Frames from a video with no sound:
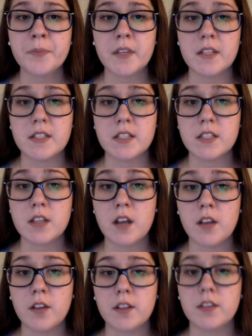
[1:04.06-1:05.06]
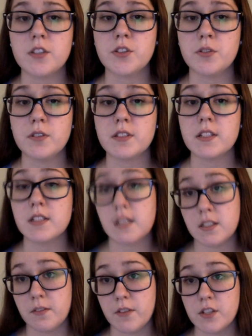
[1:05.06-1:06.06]
It does not look at the students as
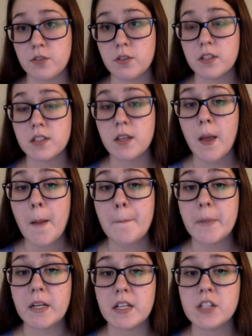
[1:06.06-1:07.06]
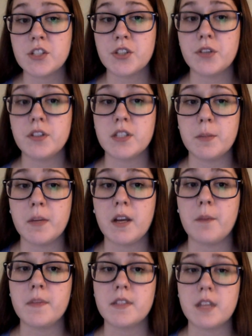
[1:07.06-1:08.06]
individuals, but each student to
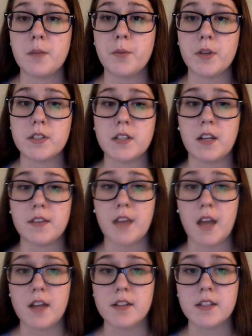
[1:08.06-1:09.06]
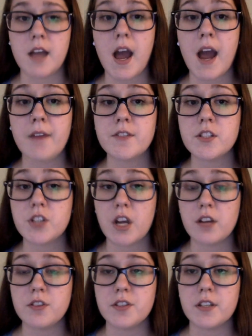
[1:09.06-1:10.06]
become the same person at the end. I have to
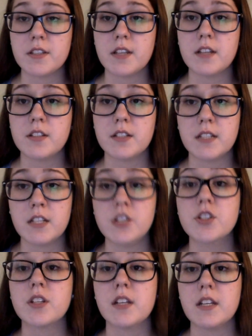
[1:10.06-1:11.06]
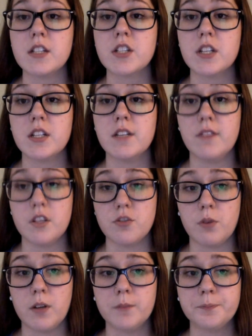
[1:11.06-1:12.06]
challenge this and to teach to each
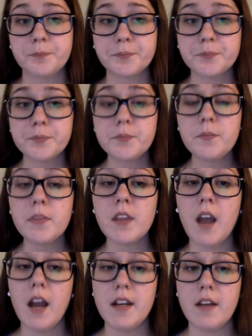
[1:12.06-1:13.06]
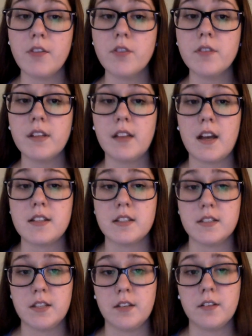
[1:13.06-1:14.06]
individual. I never realized
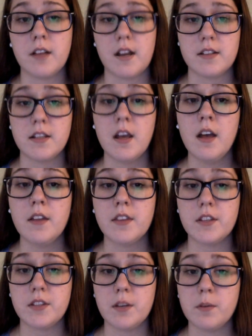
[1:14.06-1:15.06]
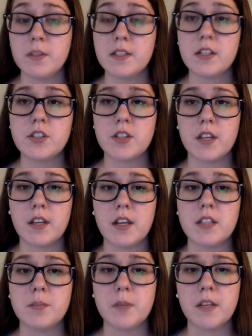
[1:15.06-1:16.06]
until class that there was such thing
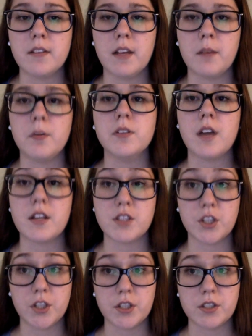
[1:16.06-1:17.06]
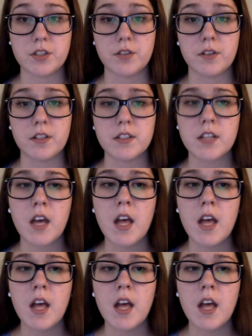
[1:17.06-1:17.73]
as being labeled as the good student.